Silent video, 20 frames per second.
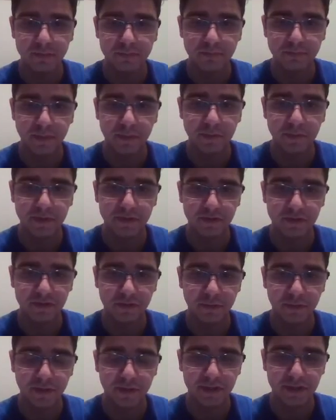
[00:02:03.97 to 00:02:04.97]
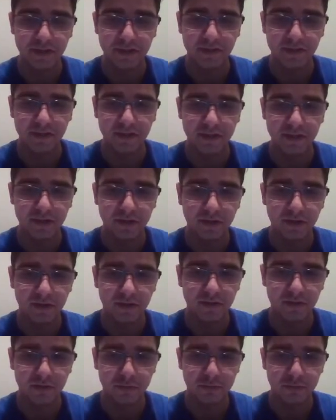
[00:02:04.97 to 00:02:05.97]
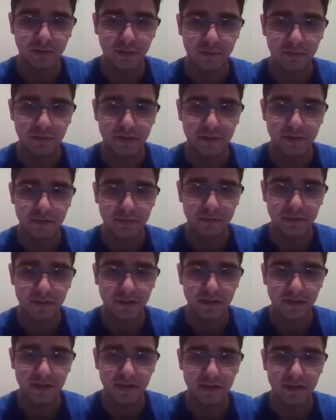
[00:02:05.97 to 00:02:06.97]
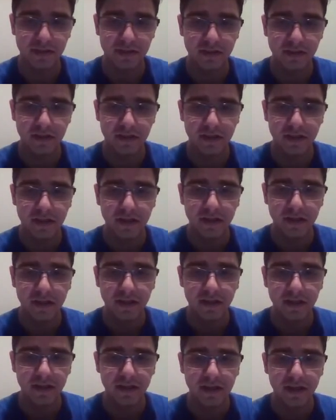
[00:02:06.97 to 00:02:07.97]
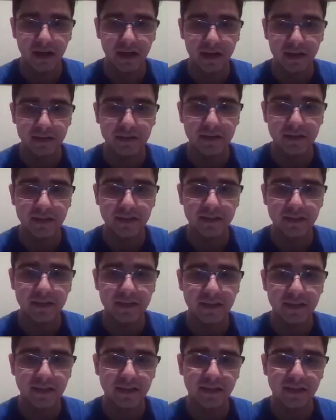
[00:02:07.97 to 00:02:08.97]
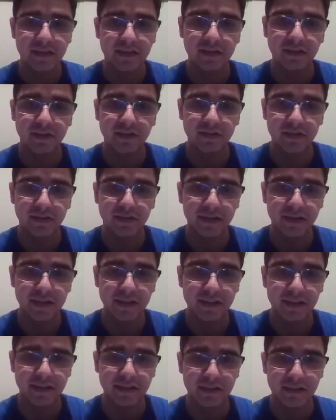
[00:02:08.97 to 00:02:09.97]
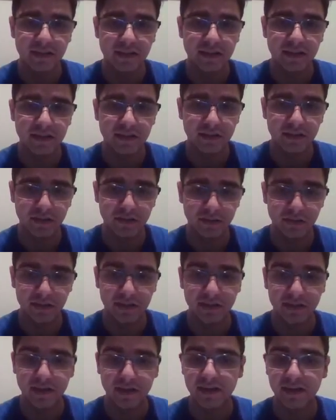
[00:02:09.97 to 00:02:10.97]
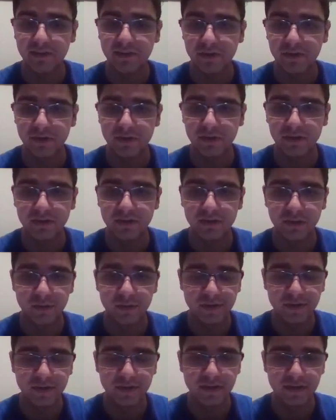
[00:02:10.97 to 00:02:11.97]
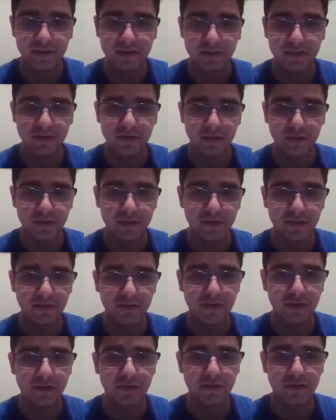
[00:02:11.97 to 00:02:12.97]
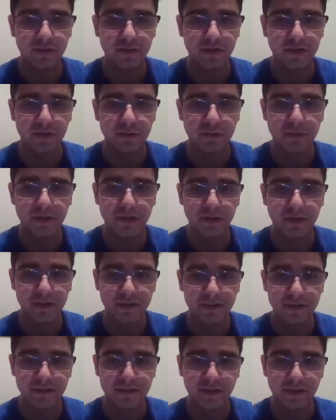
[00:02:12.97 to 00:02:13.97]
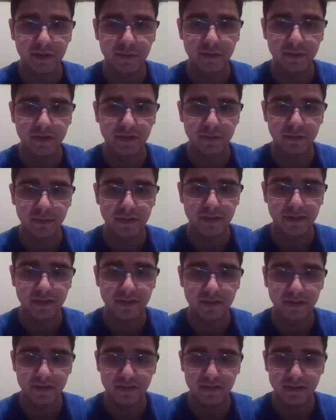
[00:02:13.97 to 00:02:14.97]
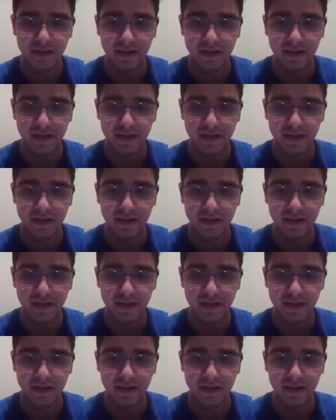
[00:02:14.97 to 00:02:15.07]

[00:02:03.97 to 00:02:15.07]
Maybe there's some ideas there, also prompting up the knight. I like that this knight cannot go to f3 so easily, so in the future it could be hard to develop this piece.